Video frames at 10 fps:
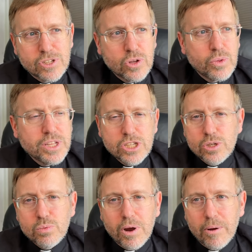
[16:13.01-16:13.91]
So this
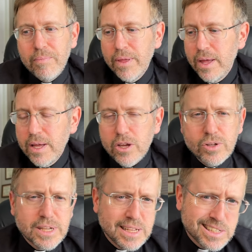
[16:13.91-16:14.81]
is where you could
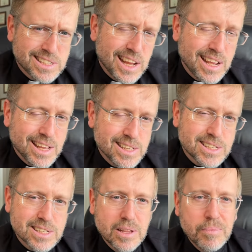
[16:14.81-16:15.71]
say science